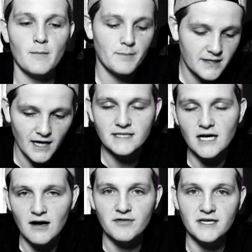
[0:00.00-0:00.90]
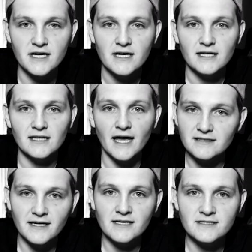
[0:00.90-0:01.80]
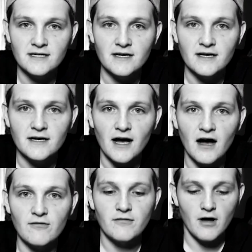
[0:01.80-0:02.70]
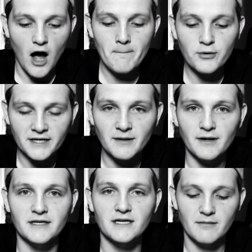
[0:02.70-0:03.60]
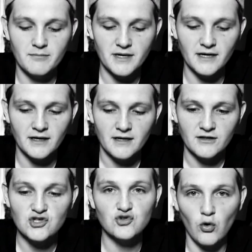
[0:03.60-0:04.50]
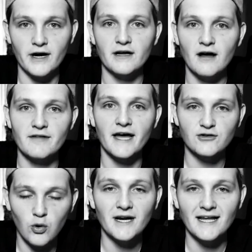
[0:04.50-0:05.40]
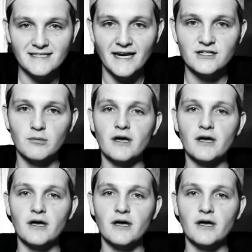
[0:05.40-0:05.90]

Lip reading: because of the likeliness of unpredictability being the story of the 2019 NHL